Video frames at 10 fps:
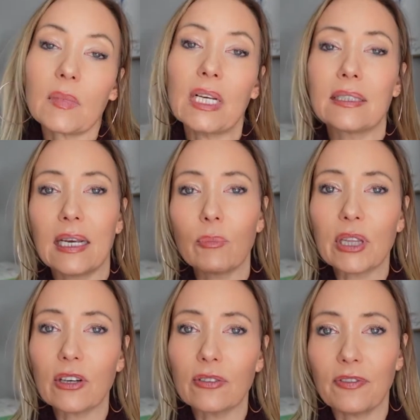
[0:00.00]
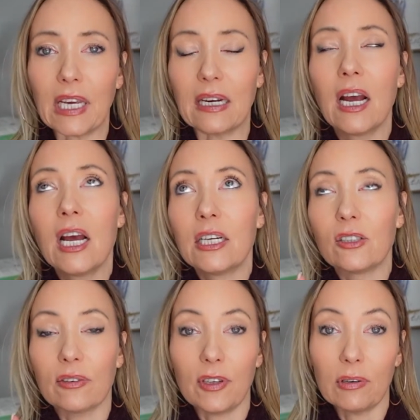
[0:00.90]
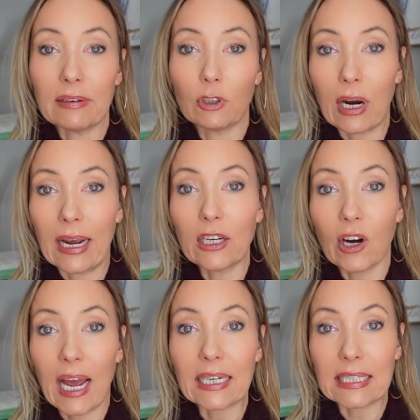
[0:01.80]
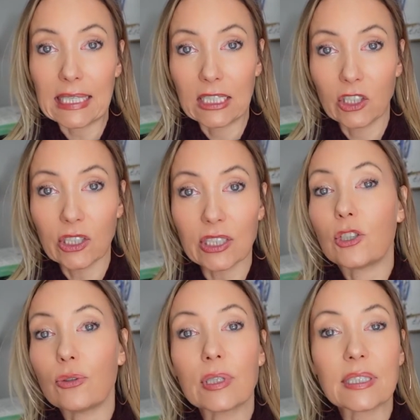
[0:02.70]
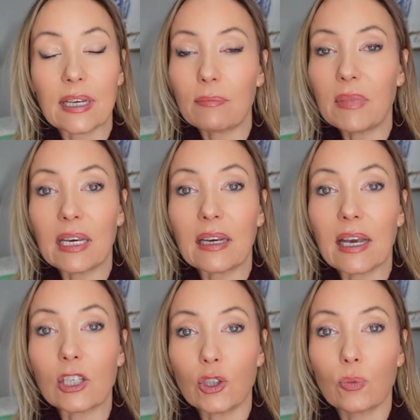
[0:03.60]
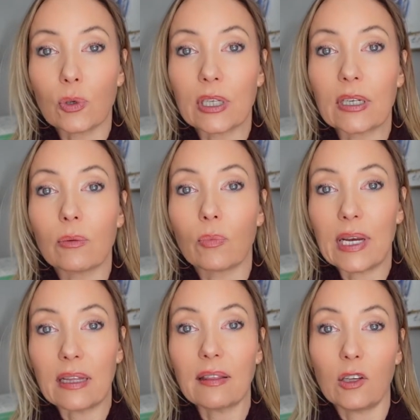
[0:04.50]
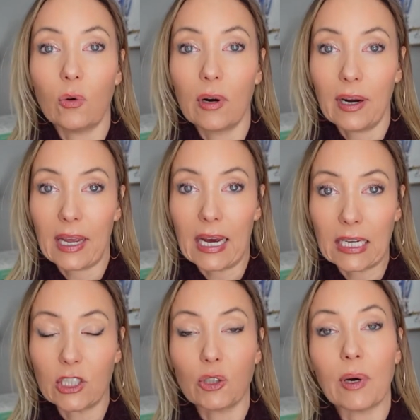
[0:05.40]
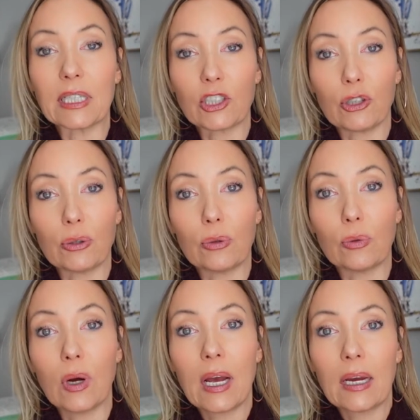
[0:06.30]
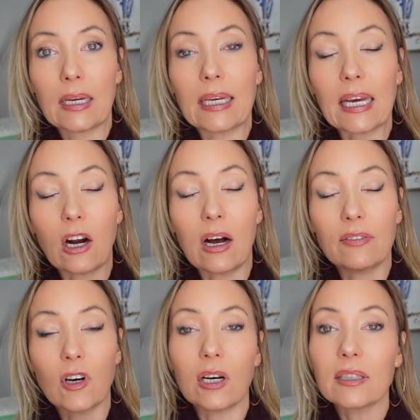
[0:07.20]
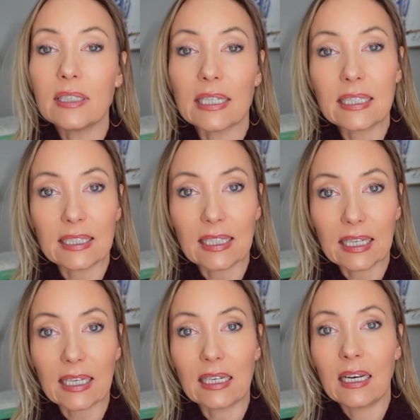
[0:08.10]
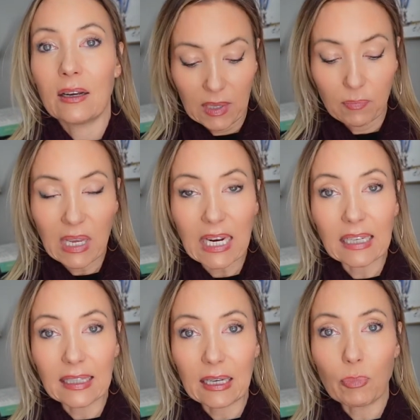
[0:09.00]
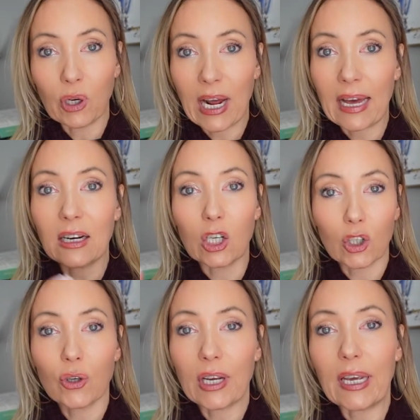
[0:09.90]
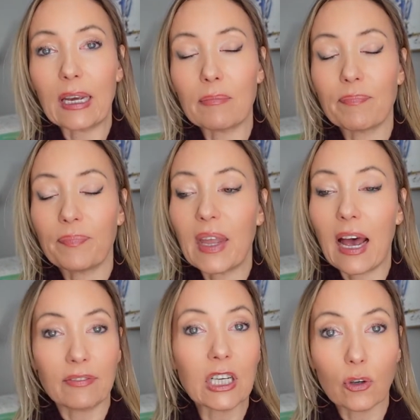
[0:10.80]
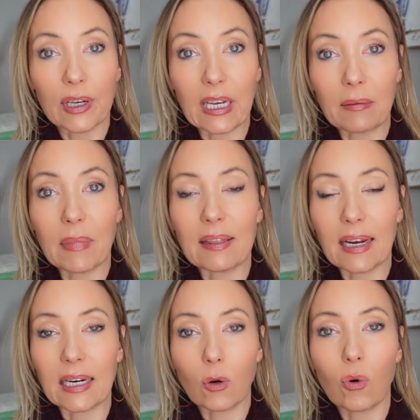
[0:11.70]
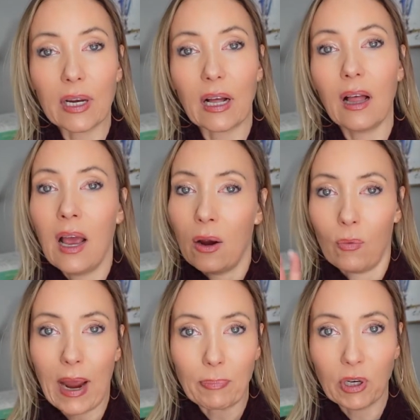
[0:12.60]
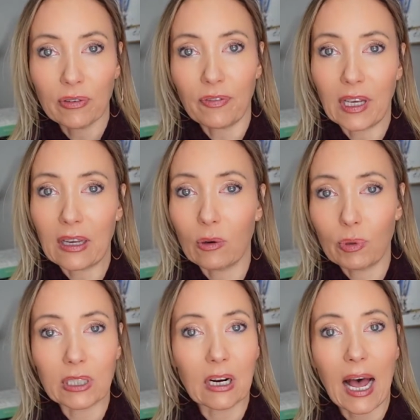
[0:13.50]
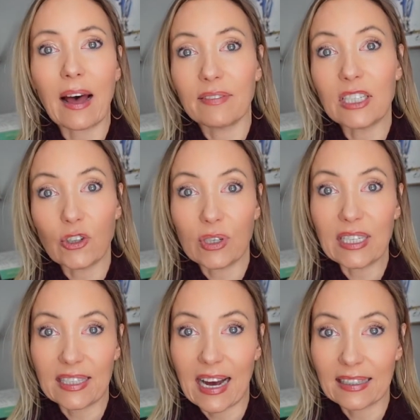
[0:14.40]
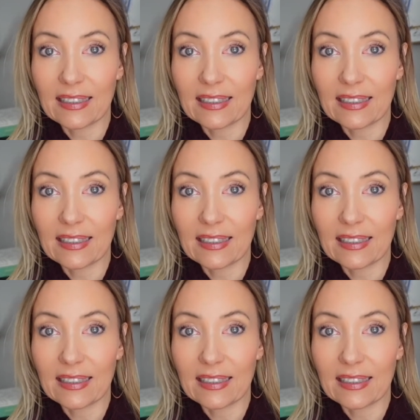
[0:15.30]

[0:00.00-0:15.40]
Same with your feet. So if you have dry, cracked heels, do the same thing as you would with your hands. You want to get off all the dead skin, immediately put on a cream, heavy cream, then an oil, wrap your feet or put heavy duty socks